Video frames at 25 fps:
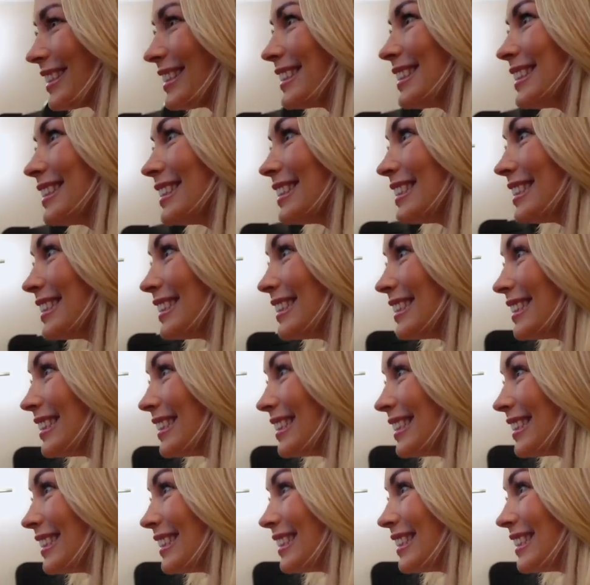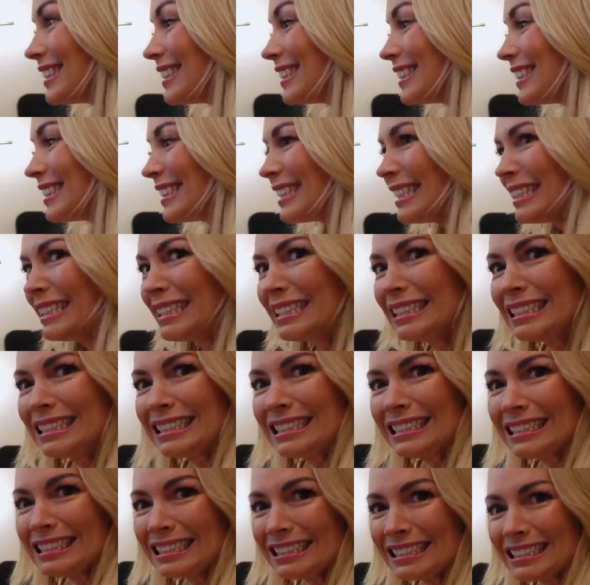
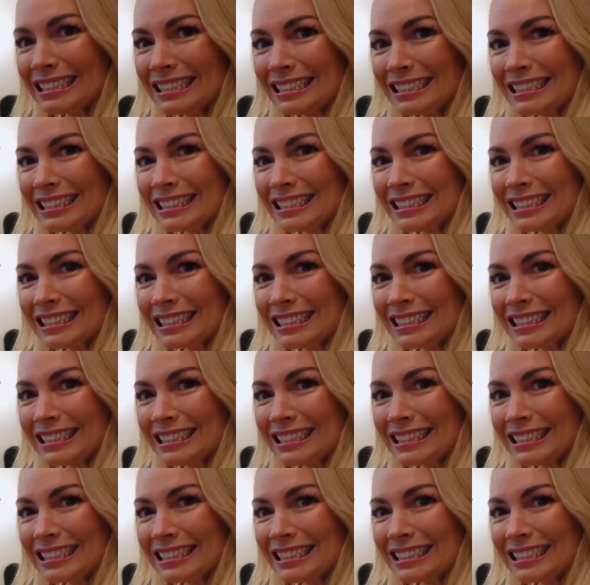This person isn't speaking.